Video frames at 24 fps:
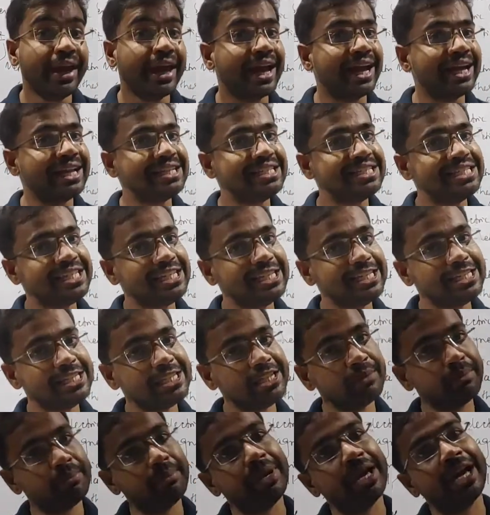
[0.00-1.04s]
and
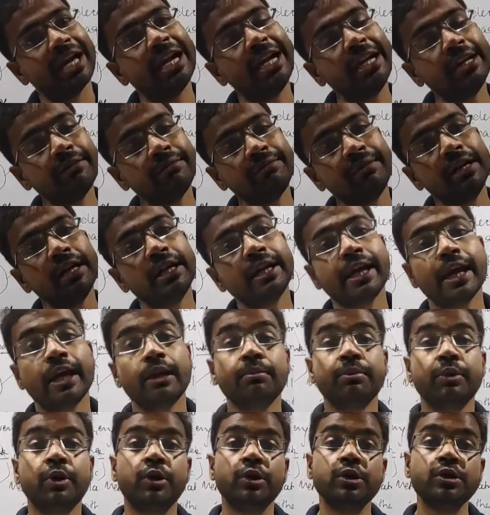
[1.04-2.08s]
changing magnetic field can
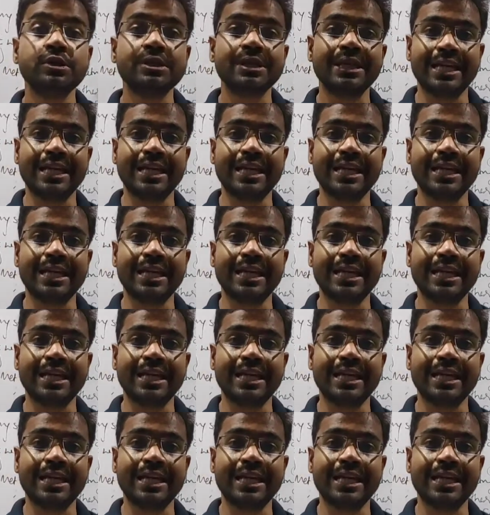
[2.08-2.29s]
produce